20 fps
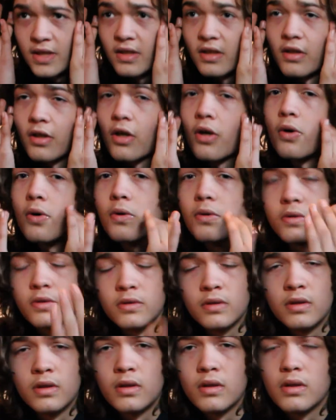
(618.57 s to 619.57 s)
a goat,
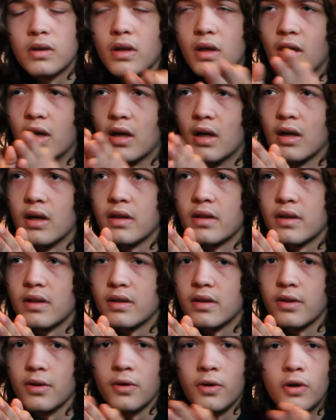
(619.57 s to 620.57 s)

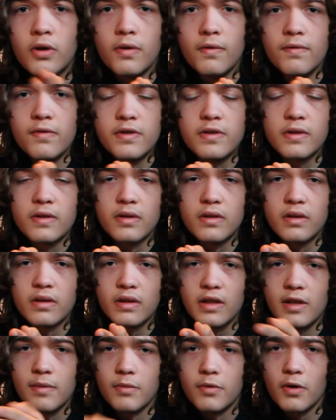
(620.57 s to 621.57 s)
their hooves
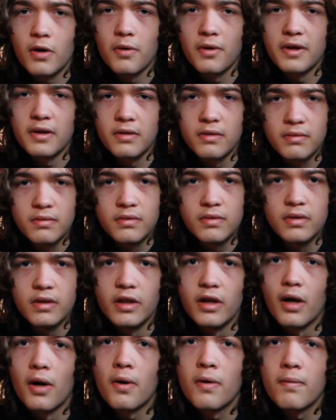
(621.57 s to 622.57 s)
keep growing,
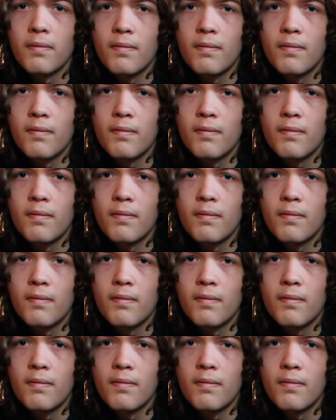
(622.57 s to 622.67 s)
you know?